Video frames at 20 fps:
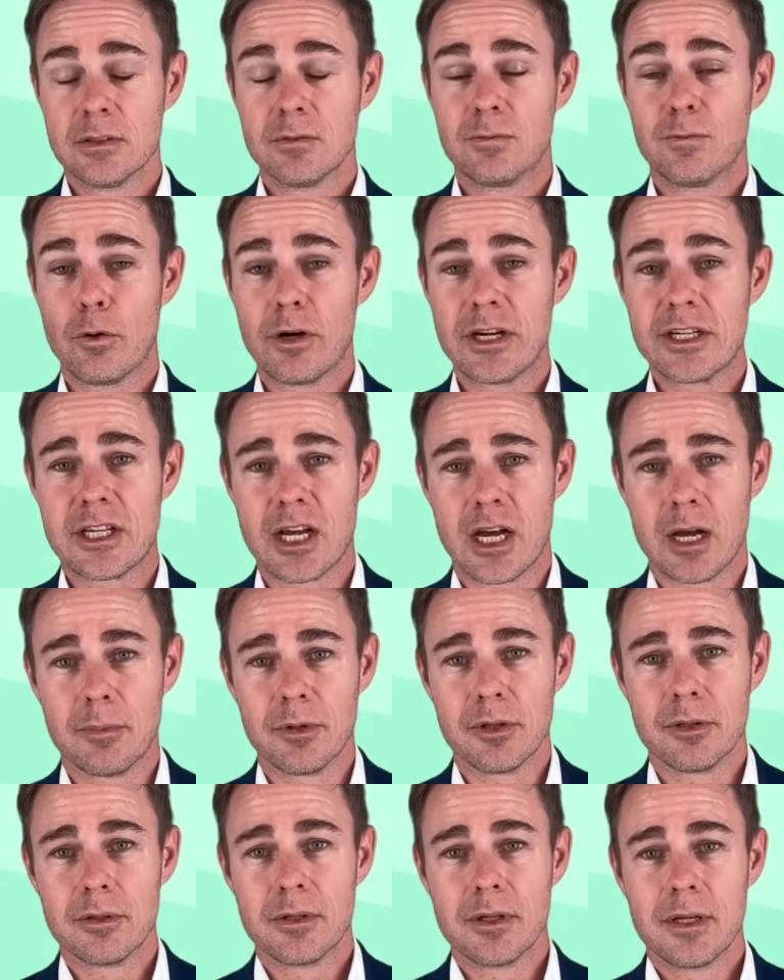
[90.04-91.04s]
For example,
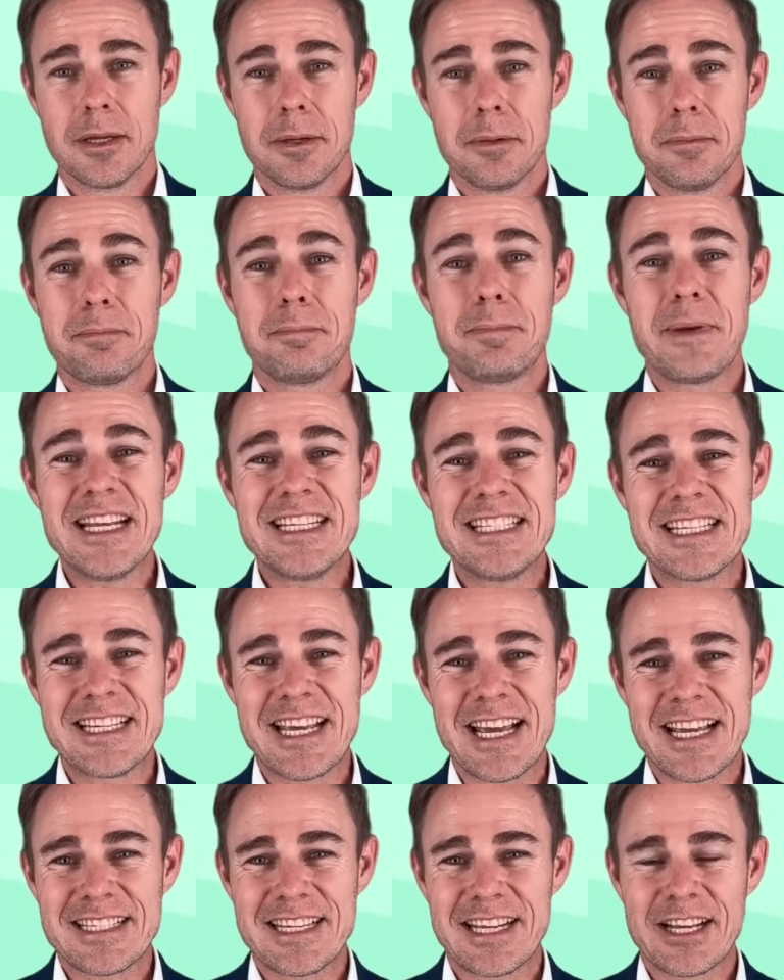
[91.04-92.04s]
beta
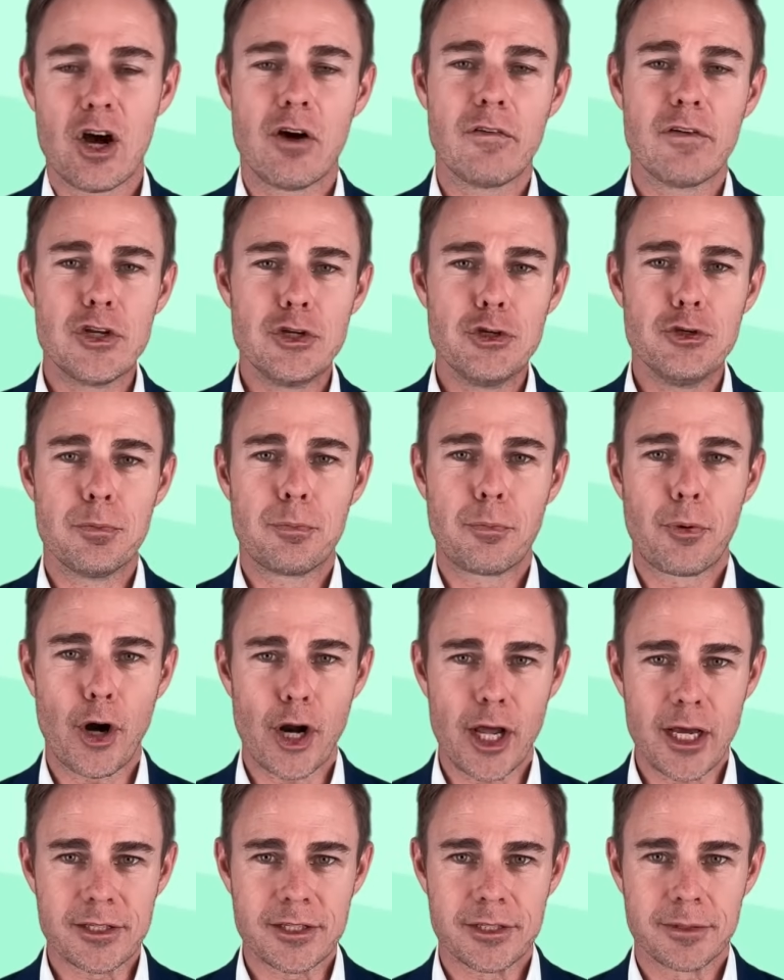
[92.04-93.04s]
testing of a new
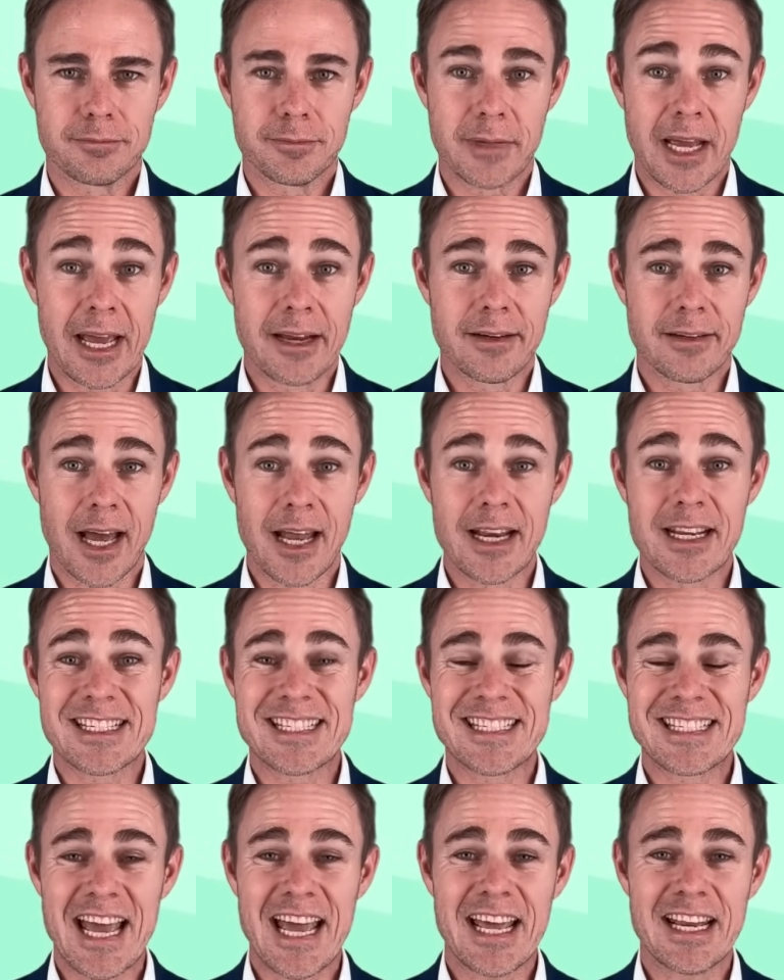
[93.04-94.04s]
product and
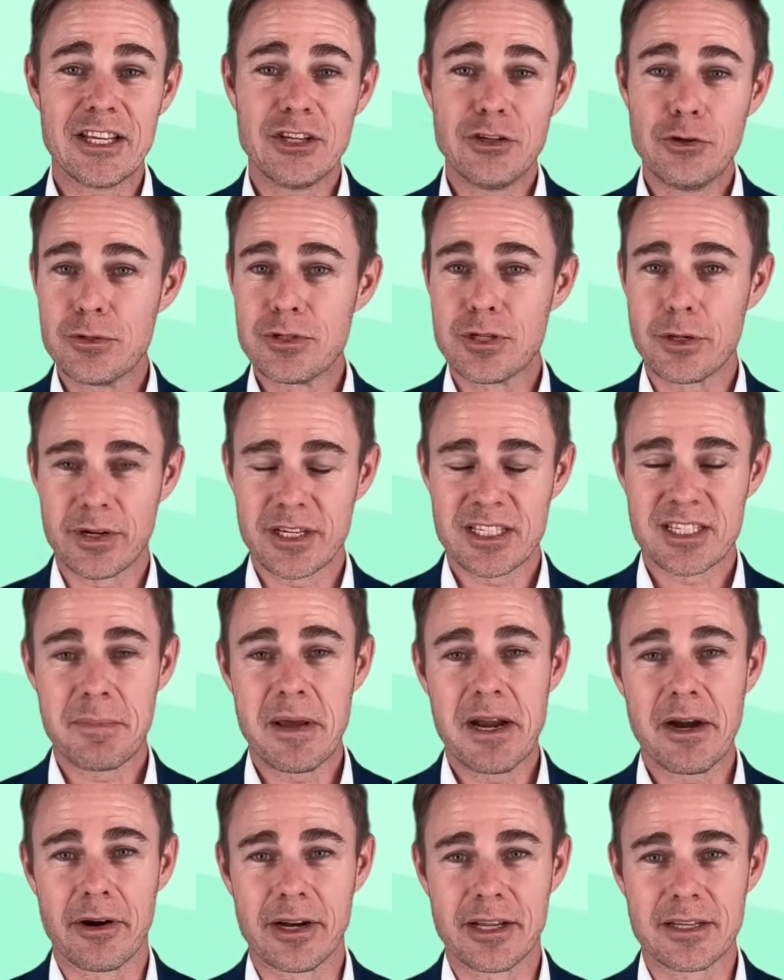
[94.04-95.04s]
understanding user
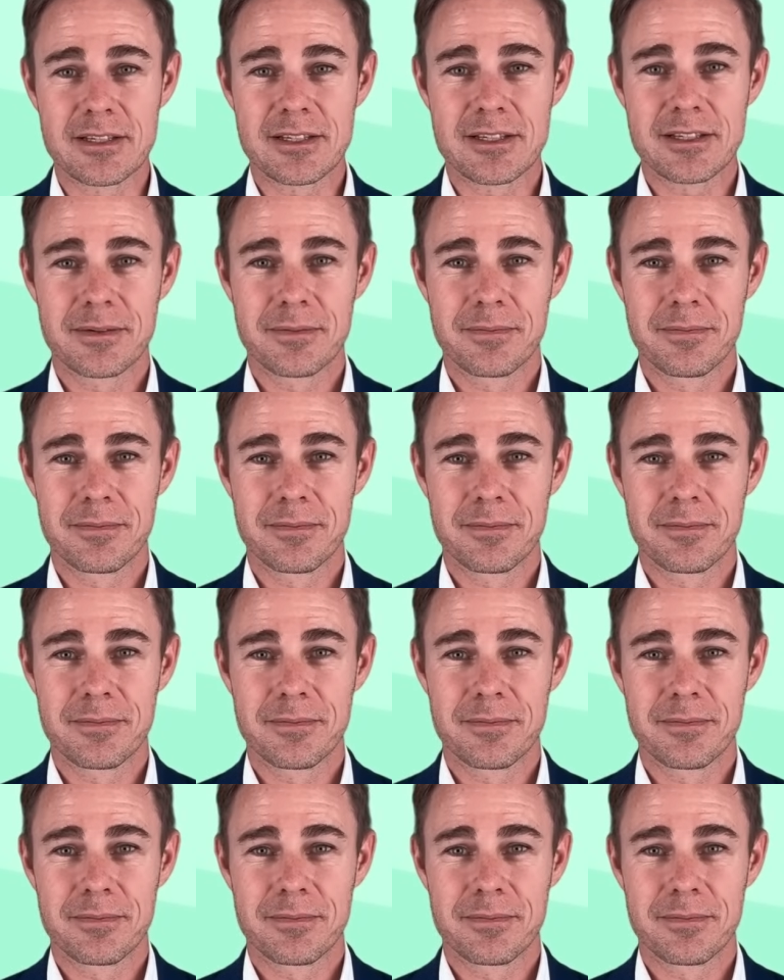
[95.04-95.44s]
experience.